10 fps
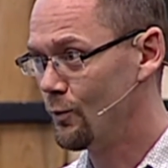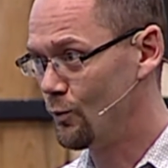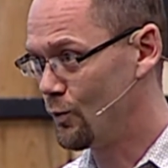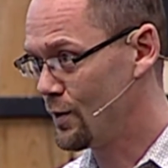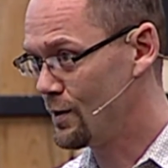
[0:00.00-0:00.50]

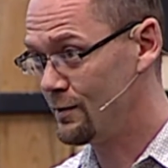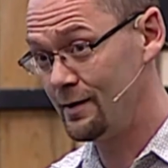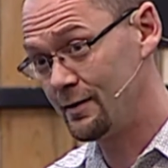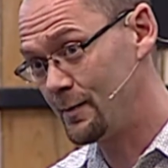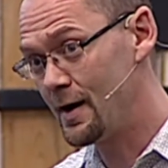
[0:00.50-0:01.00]
We're,
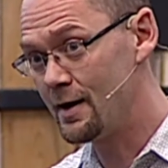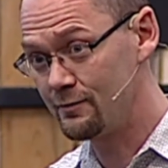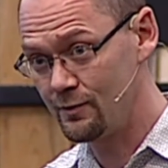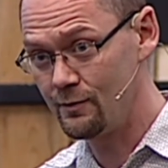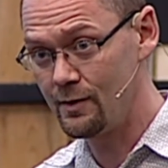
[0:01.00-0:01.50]
let's be honest,
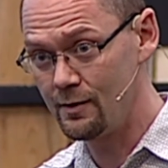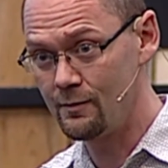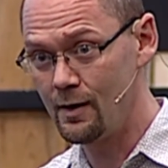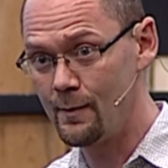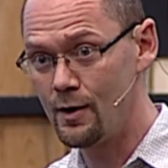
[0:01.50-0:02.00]
in
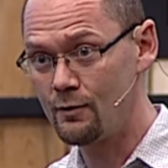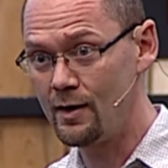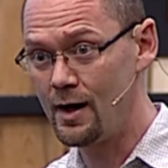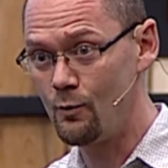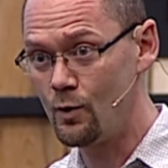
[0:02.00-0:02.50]
America right
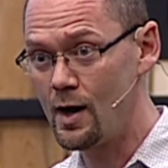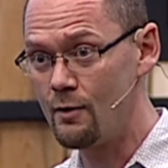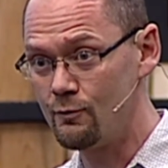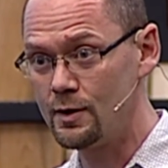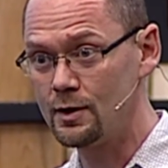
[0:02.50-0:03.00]
now, we're not
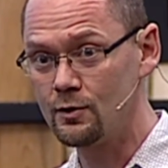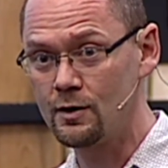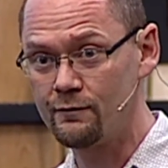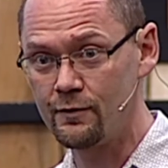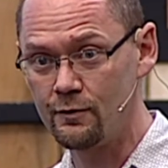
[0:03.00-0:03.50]
really looking
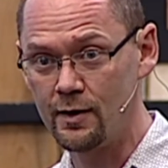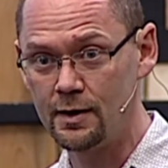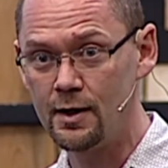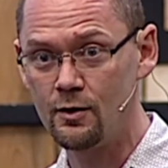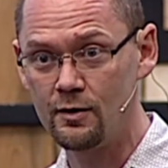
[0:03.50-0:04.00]
for the great
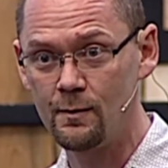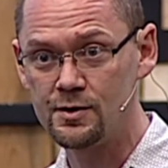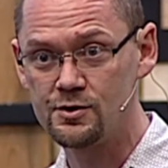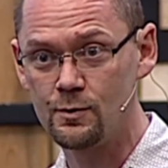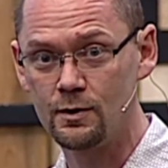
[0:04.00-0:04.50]
leader as much
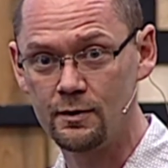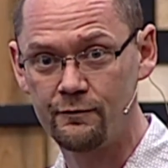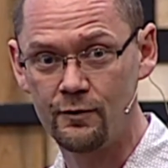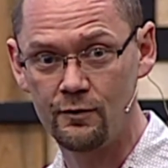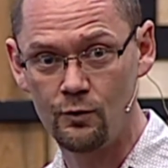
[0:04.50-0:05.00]
as we're looking
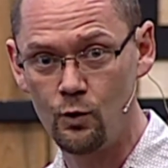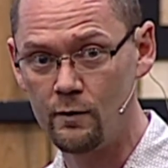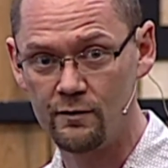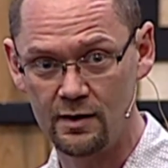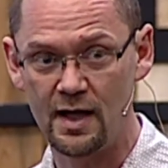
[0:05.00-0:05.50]
for
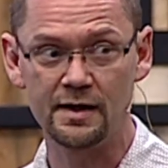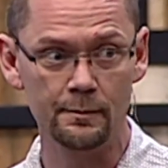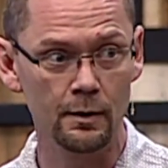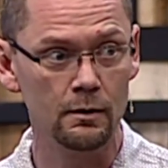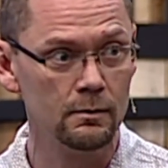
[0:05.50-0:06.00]
whoever's
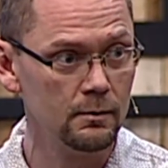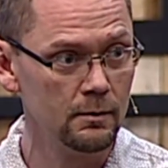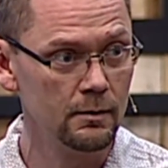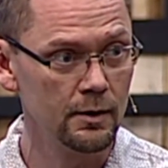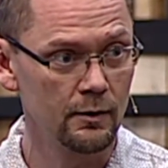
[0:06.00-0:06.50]
electable.
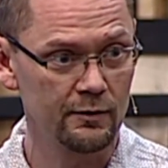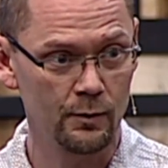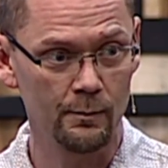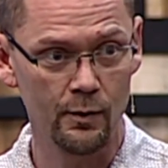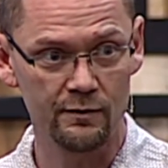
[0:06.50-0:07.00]
You know, that's what
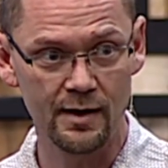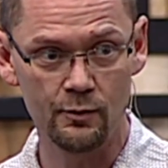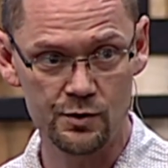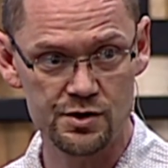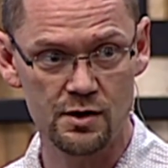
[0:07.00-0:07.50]
it boils down to,
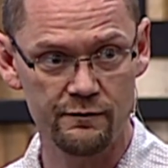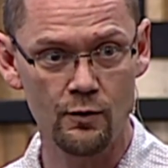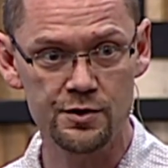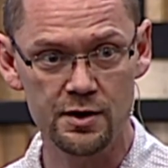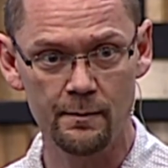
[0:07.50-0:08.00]
which is unfortunate.